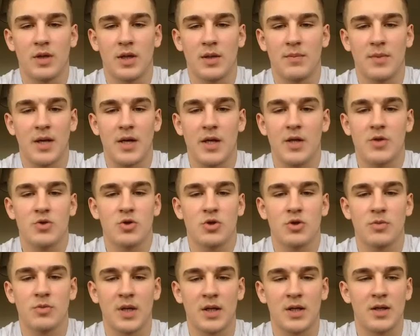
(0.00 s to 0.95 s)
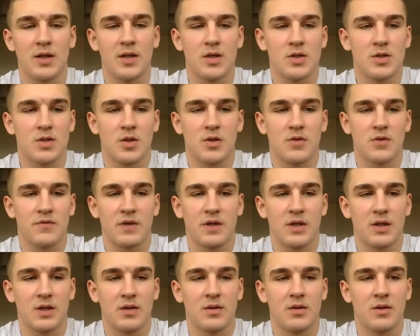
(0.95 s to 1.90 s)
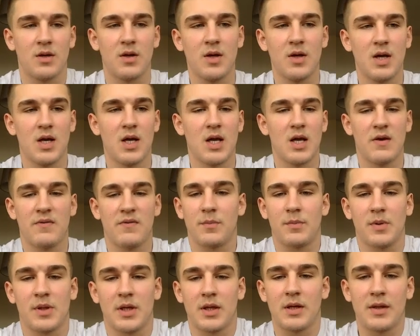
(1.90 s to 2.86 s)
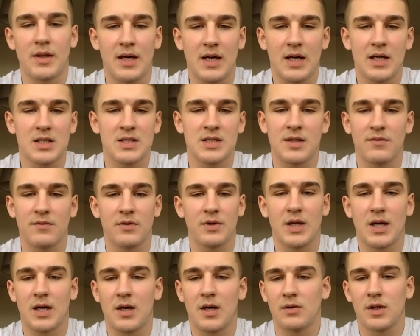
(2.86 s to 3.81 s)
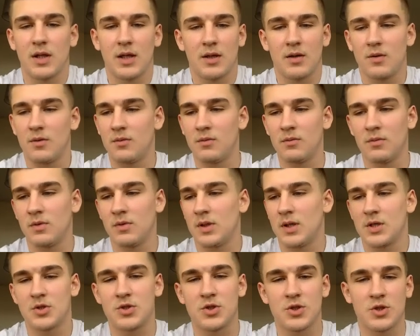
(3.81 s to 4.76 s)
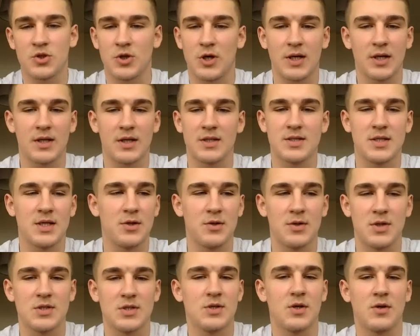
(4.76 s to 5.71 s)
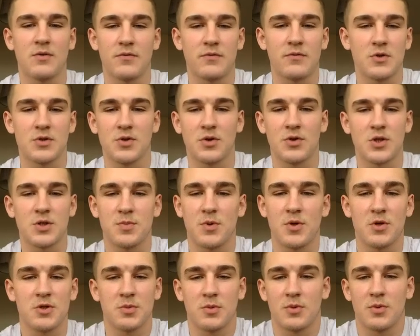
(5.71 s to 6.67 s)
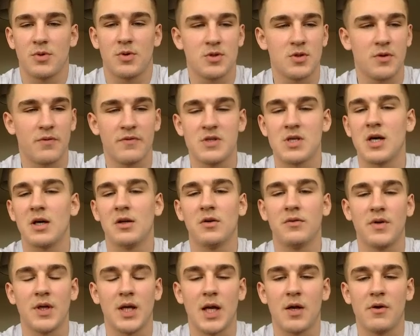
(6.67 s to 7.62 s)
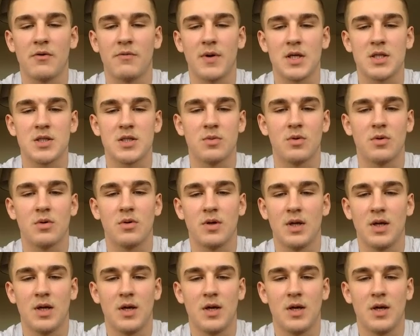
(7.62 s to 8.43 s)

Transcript: in my age group that year. So I was thinking, if I'm playing at the highest level now, like, let's just try and continue this on for as long as possible. Because obviously I love the game of basketball,